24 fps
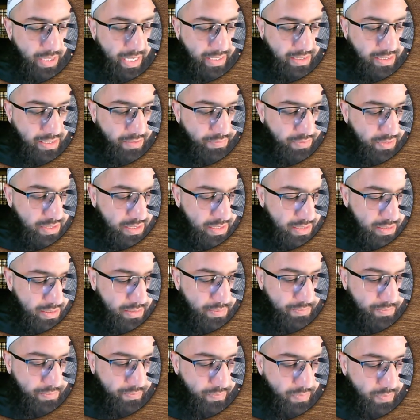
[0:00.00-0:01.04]
Sadi
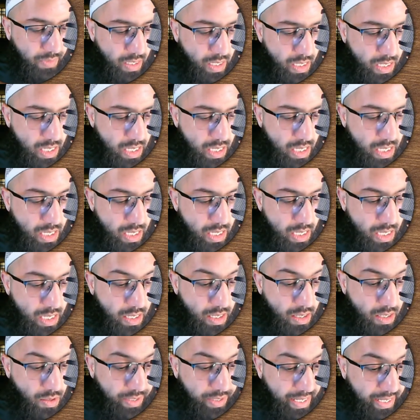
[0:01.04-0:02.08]
says, good luck. You too,
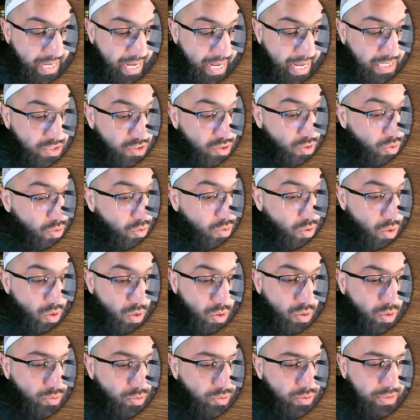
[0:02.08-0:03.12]

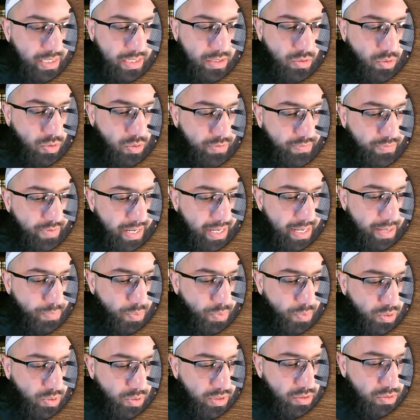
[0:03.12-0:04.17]
good luck.
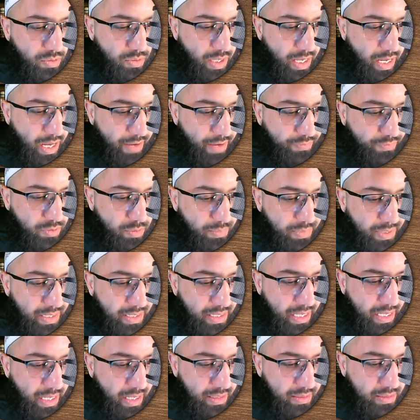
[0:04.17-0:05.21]
How you do
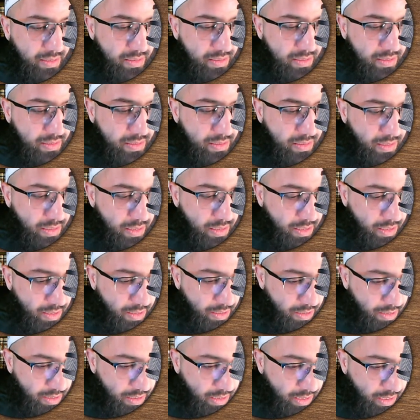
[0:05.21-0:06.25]
the
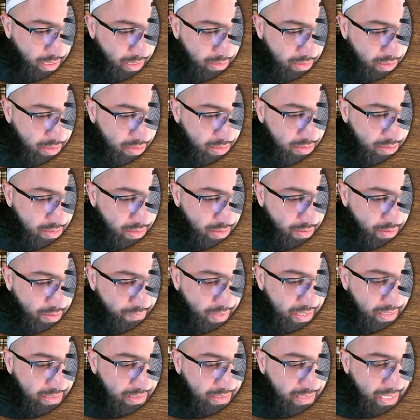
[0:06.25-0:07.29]
zay? You mean the
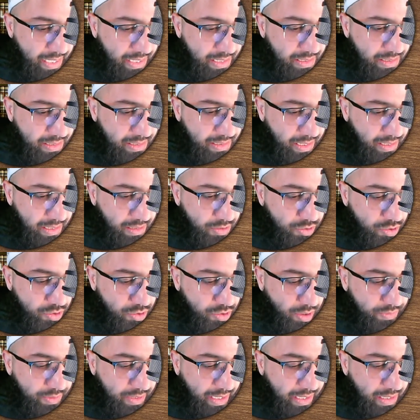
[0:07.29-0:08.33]
zay? How do you
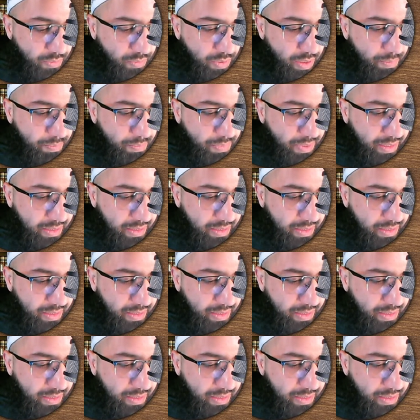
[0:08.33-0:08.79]
write the zay?